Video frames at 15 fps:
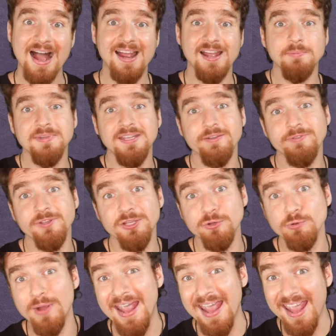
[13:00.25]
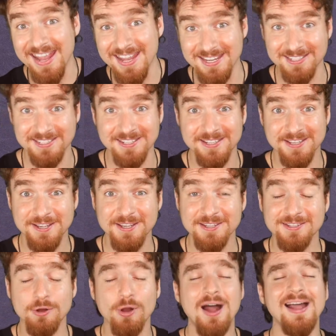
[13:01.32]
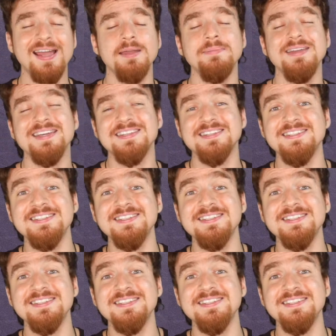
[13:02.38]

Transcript: I am giving you 8. So I am